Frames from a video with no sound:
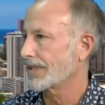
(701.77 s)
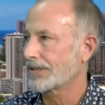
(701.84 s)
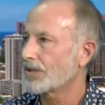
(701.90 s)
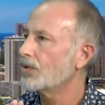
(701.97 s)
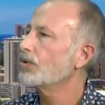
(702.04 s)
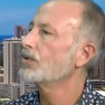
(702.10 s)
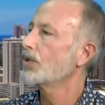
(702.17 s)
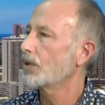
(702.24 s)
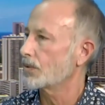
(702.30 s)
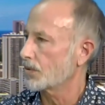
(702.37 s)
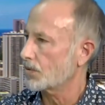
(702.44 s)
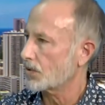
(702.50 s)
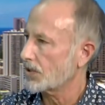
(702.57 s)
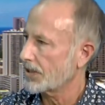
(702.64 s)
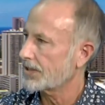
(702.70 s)
who
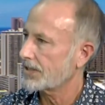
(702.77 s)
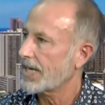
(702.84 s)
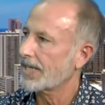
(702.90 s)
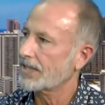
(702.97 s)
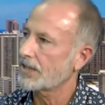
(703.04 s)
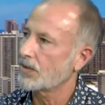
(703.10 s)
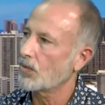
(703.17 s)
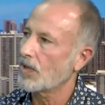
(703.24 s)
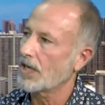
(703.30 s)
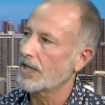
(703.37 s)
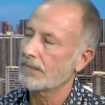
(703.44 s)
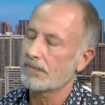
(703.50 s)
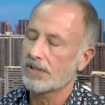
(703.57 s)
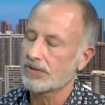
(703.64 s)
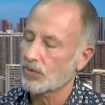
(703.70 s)
knows exactly why,
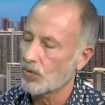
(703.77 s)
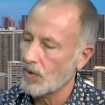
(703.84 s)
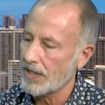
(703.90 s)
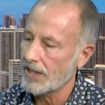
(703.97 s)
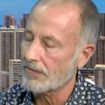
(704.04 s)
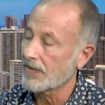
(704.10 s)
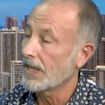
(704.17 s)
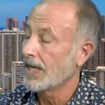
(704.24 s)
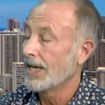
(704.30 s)
but it's way off.